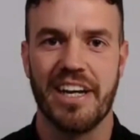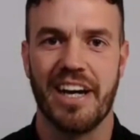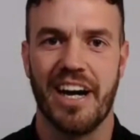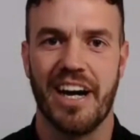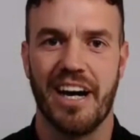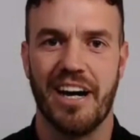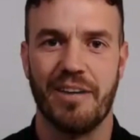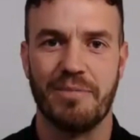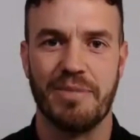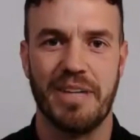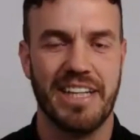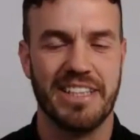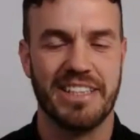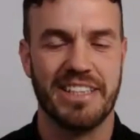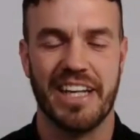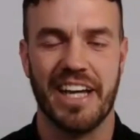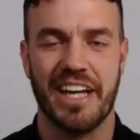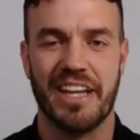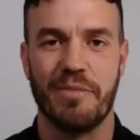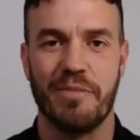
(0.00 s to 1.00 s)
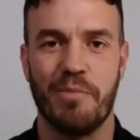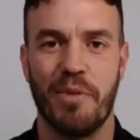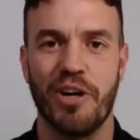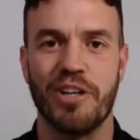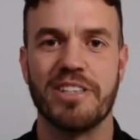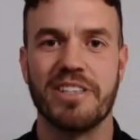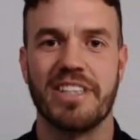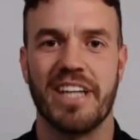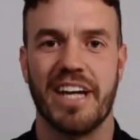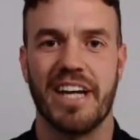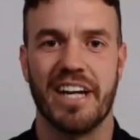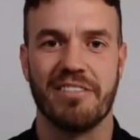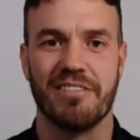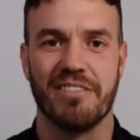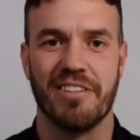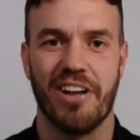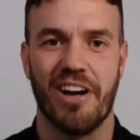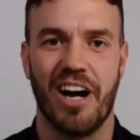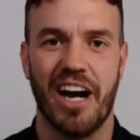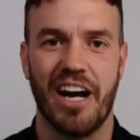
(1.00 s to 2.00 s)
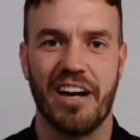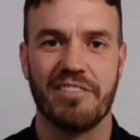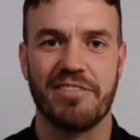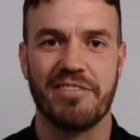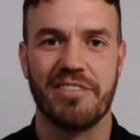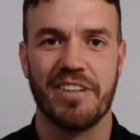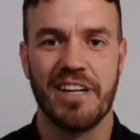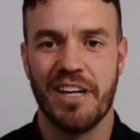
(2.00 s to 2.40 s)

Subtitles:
and to get the most out of life,